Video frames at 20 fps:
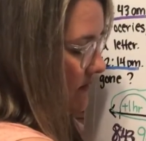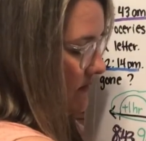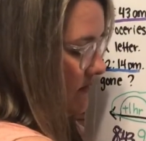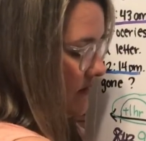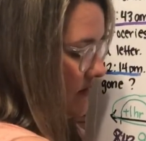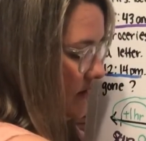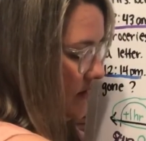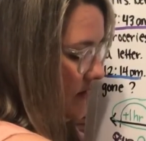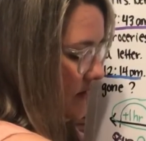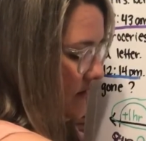
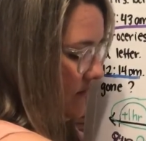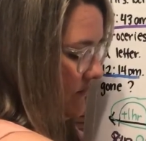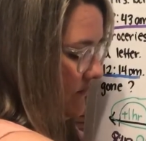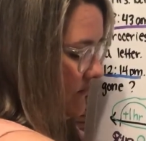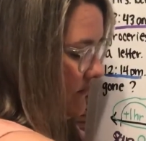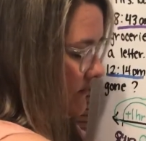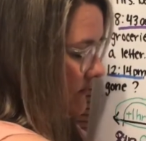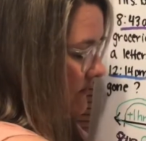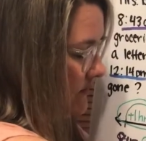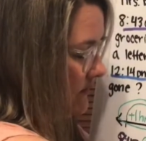Okay.
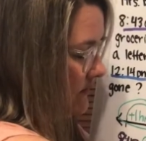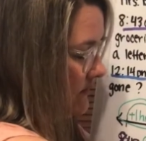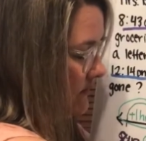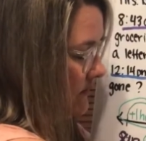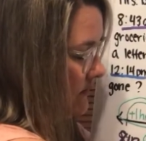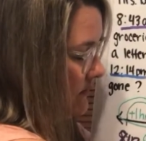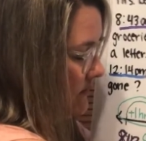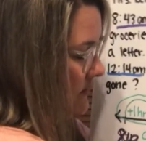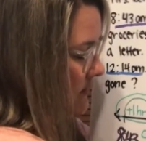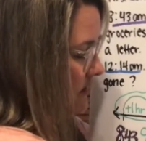
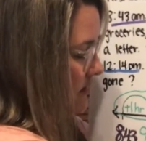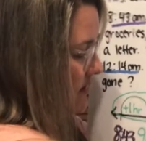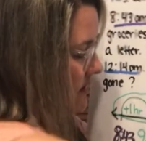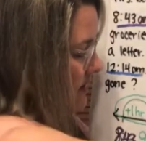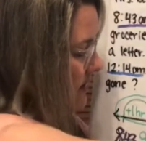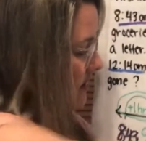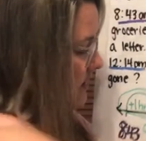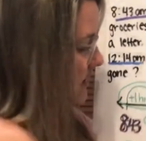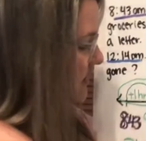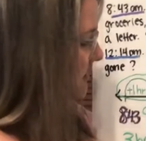
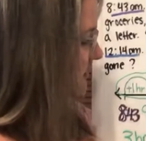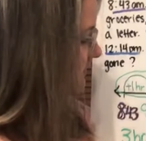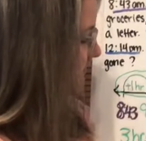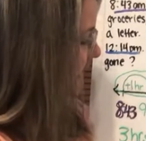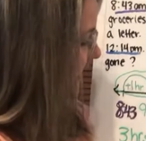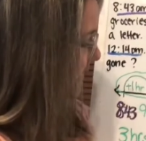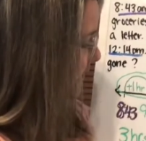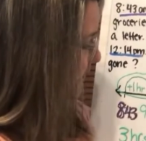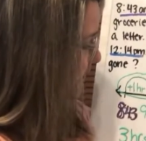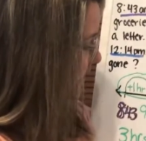So if
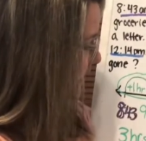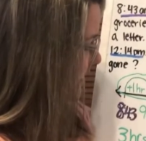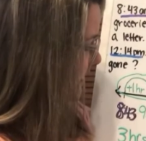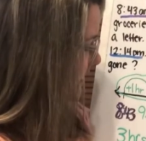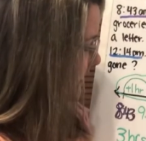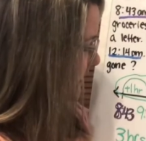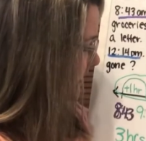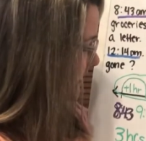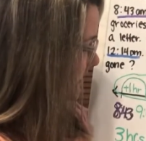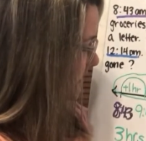I
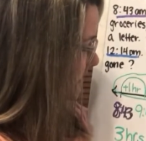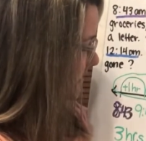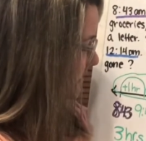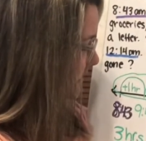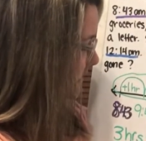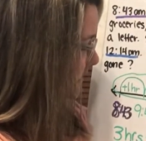put,